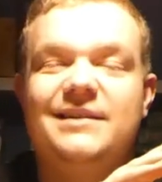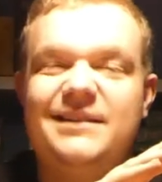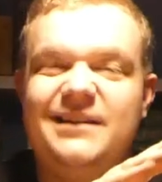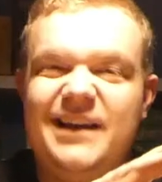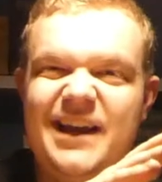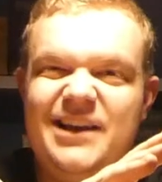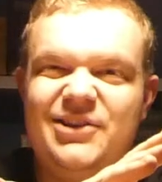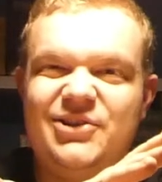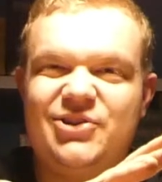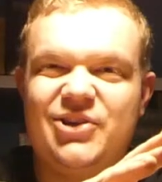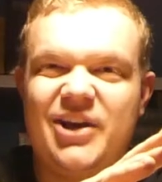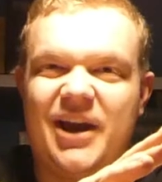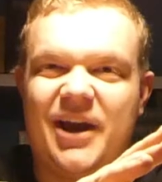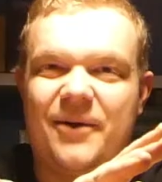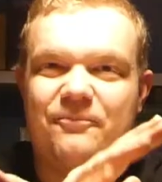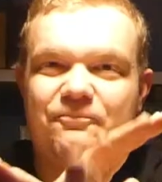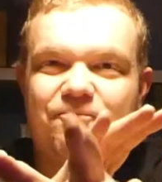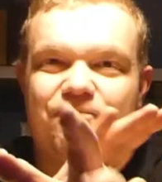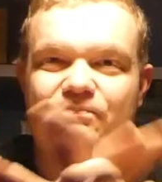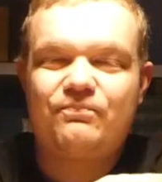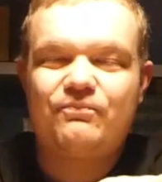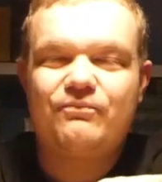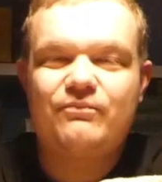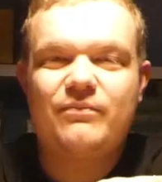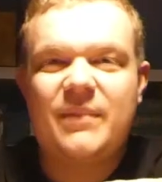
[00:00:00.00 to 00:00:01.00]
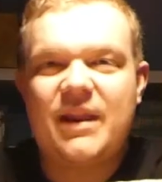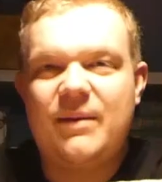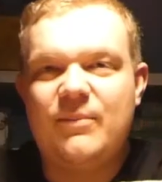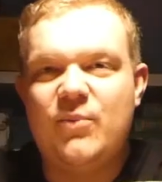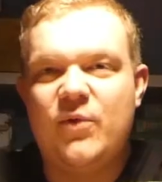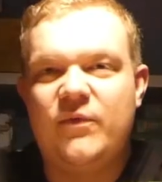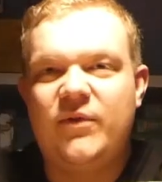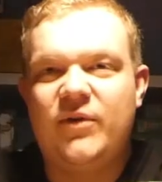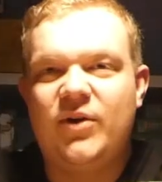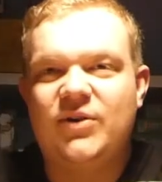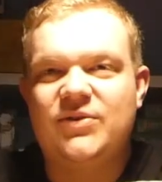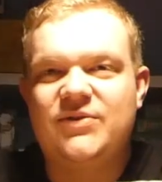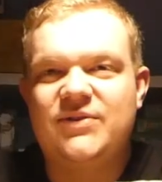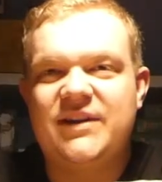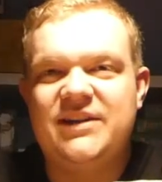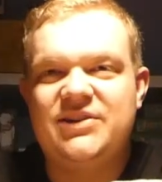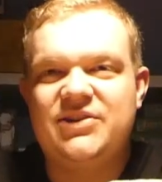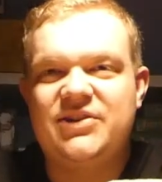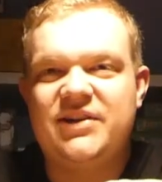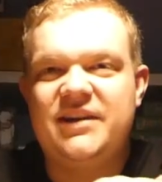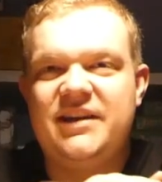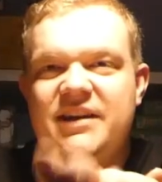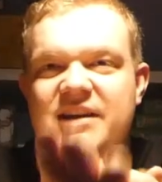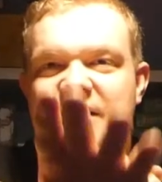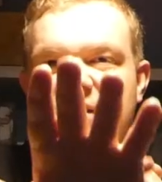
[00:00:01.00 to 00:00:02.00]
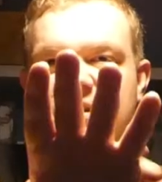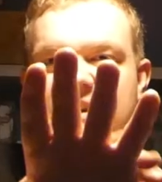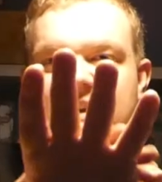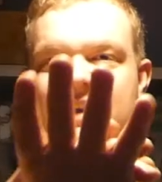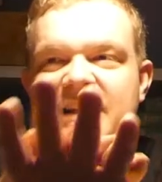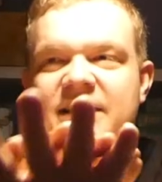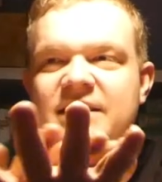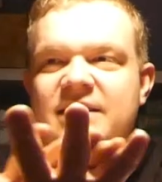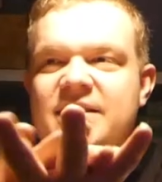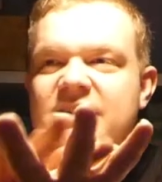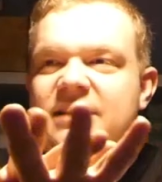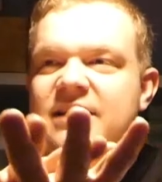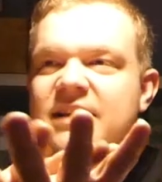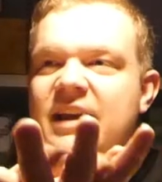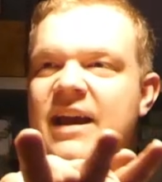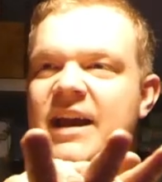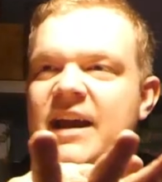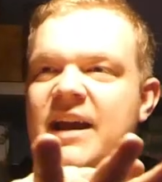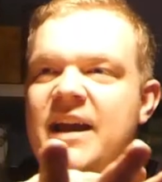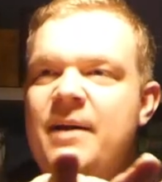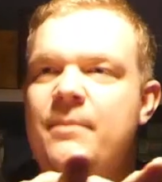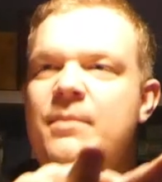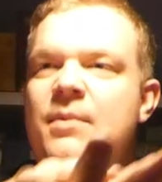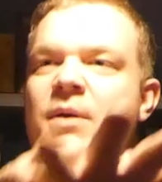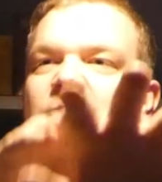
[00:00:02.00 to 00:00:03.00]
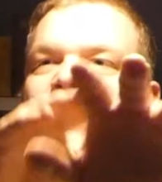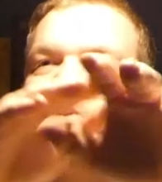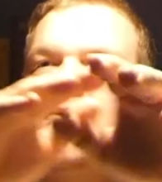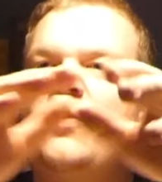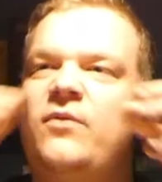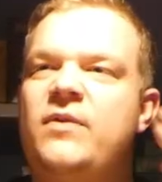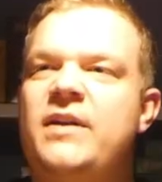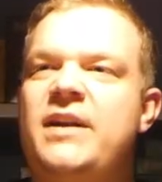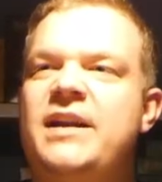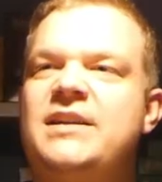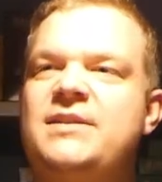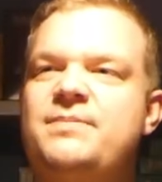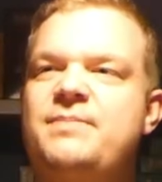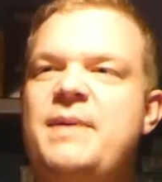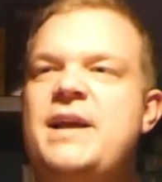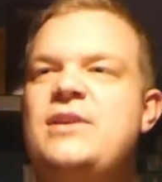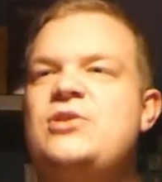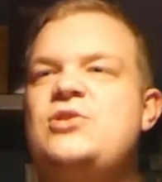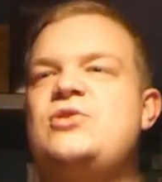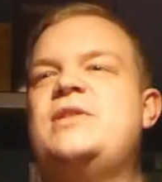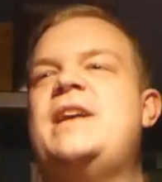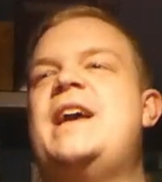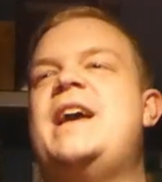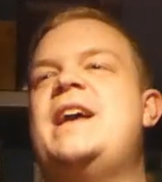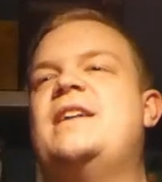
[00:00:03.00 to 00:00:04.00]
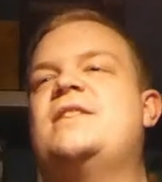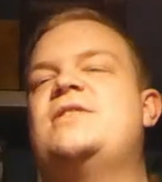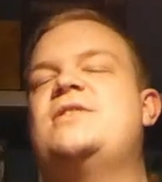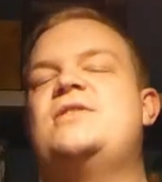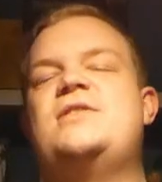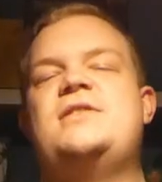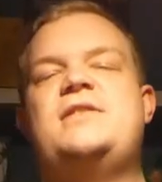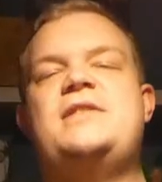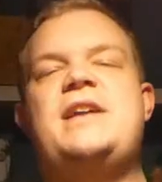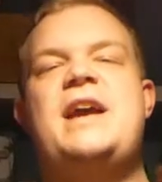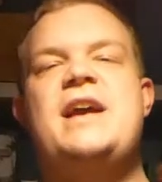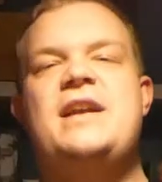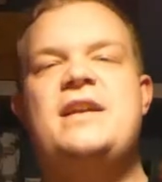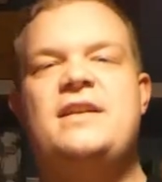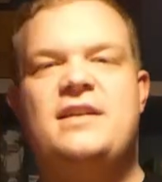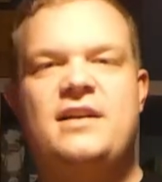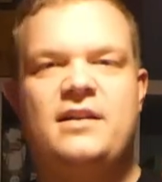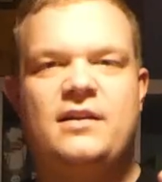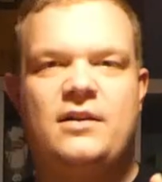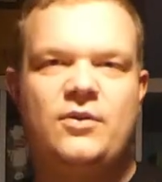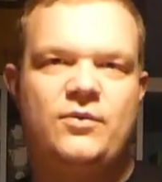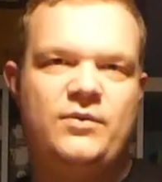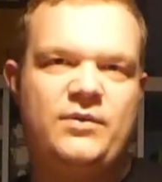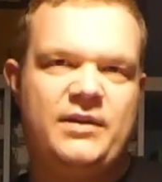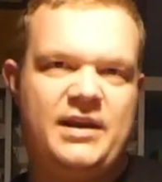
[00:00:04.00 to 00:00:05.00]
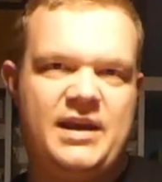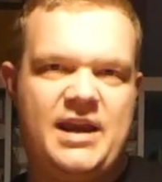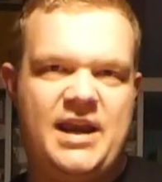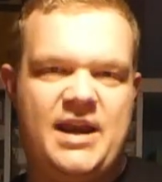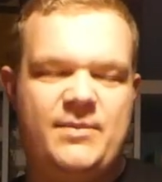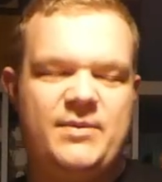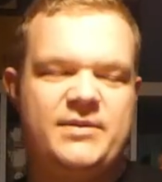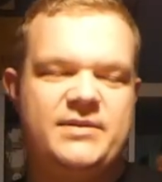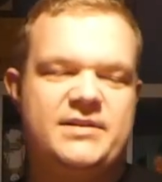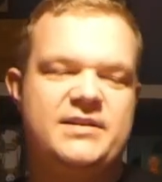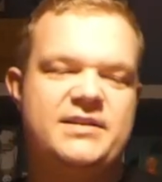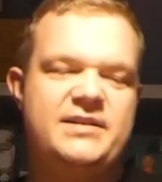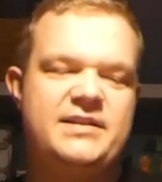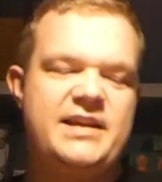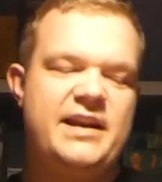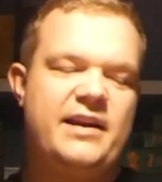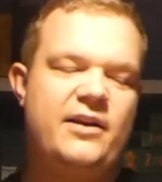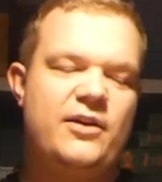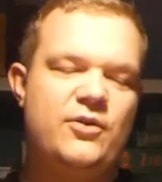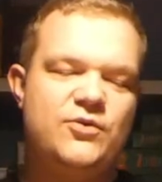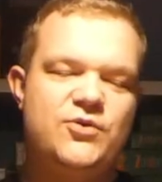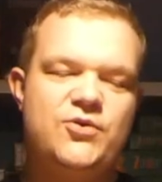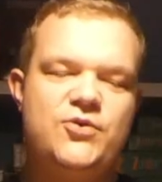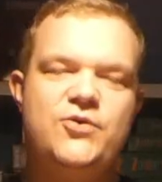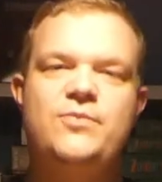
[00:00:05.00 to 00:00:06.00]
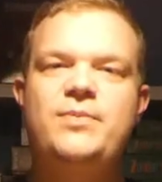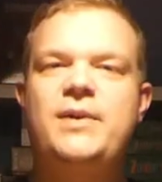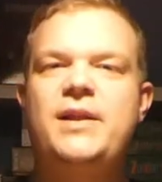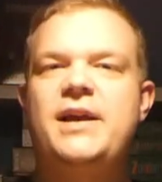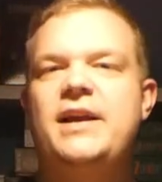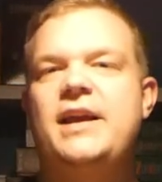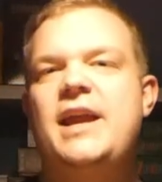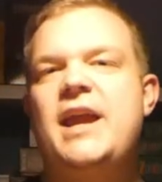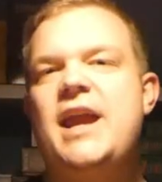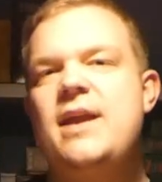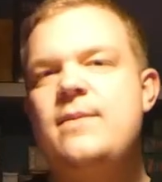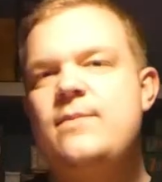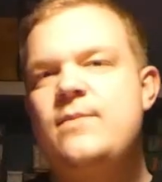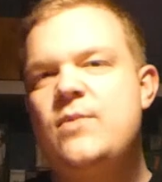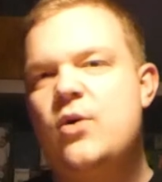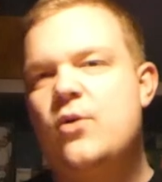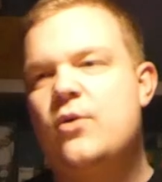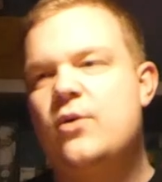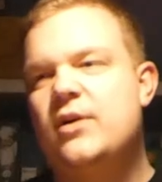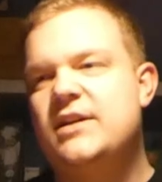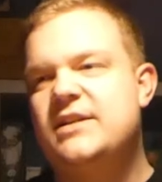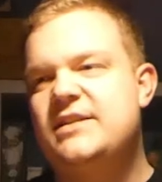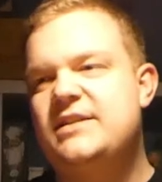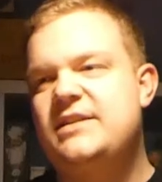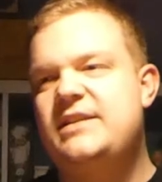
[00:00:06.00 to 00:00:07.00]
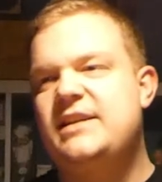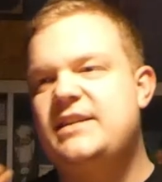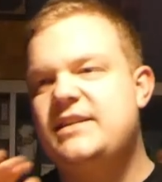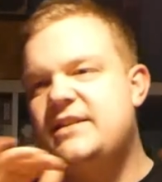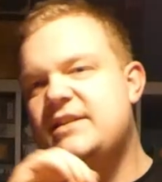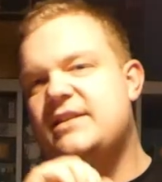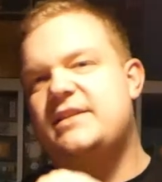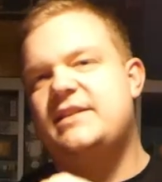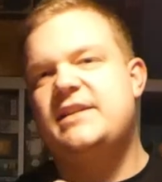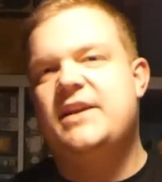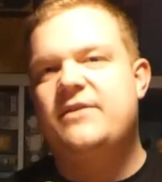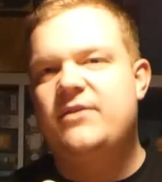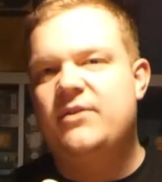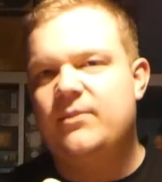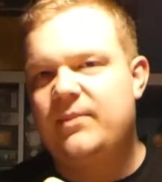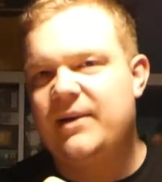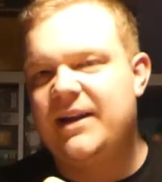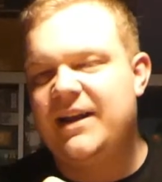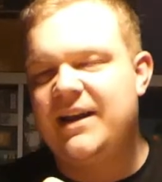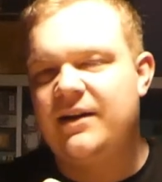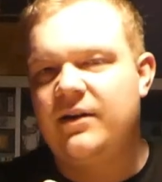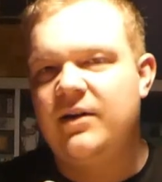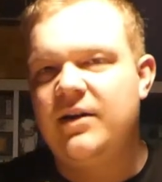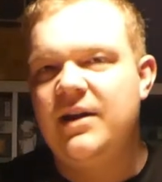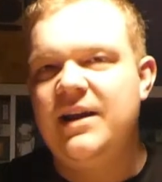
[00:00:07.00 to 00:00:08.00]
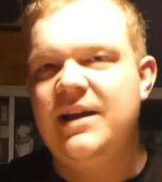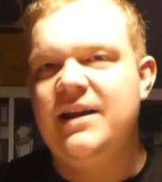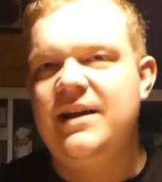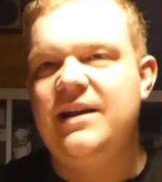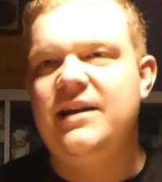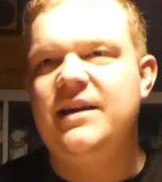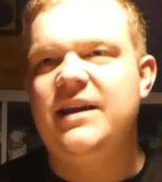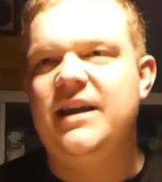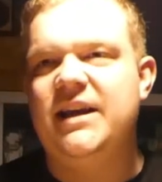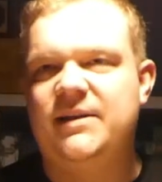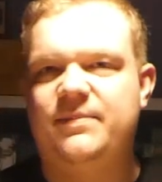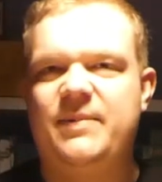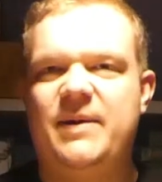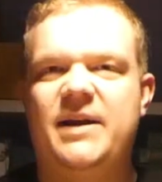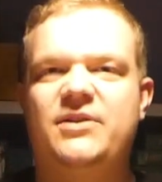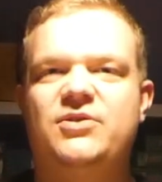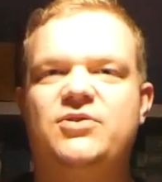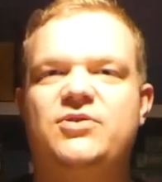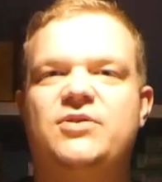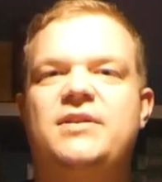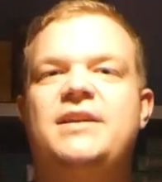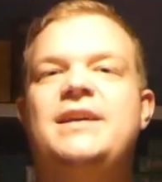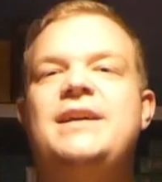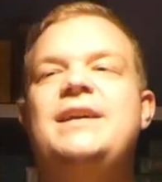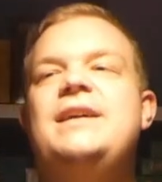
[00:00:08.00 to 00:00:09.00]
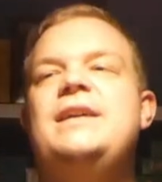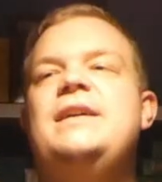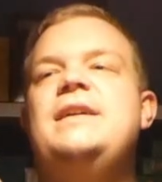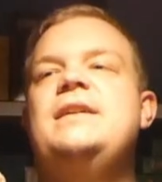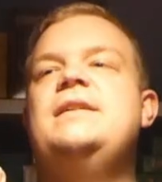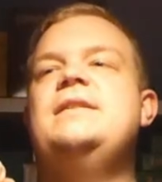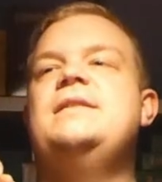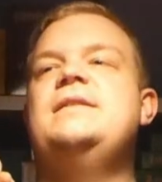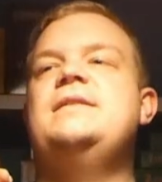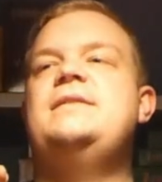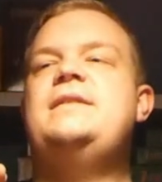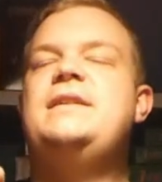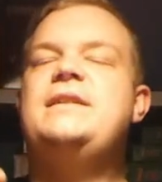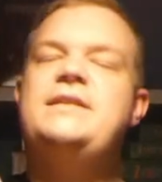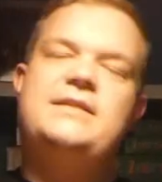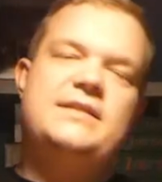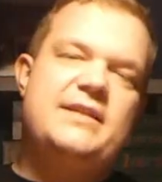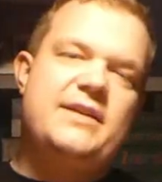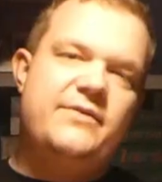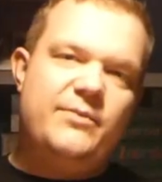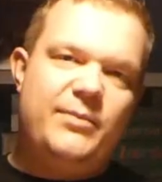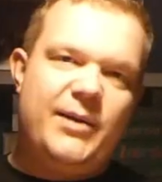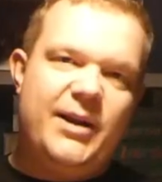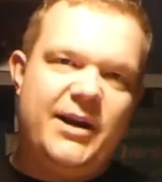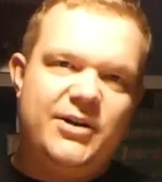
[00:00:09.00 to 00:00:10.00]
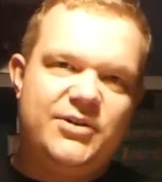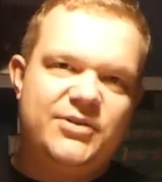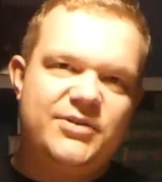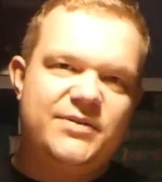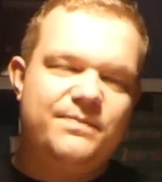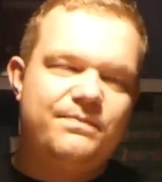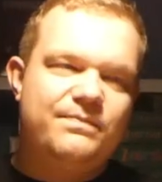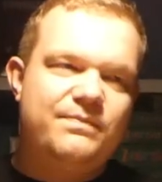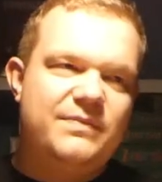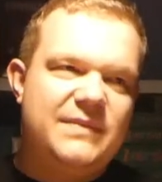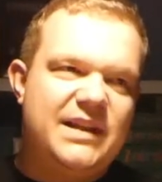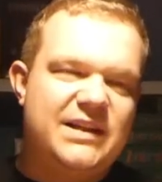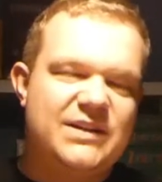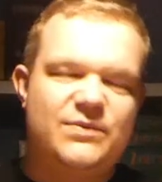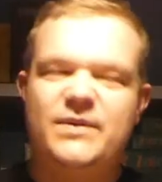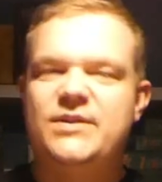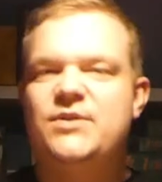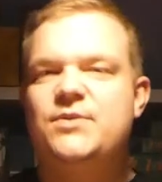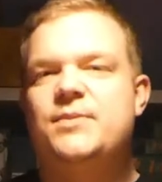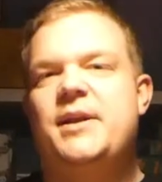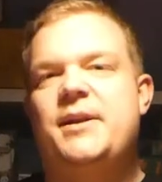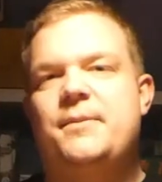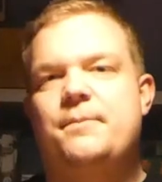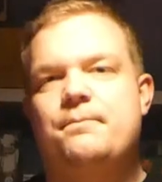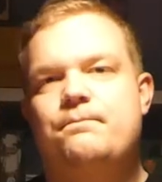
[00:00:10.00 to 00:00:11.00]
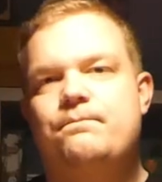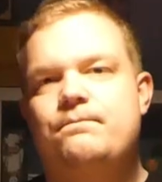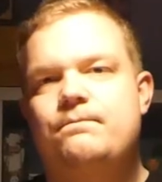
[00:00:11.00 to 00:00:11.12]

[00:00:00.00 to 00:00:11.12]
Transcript: Asia. Moving on to Asia here is both an expansion and a standalone game. It's a standalone 2-player game or a 6 to 7 player expansion. 6 to 7 players, that's way too many.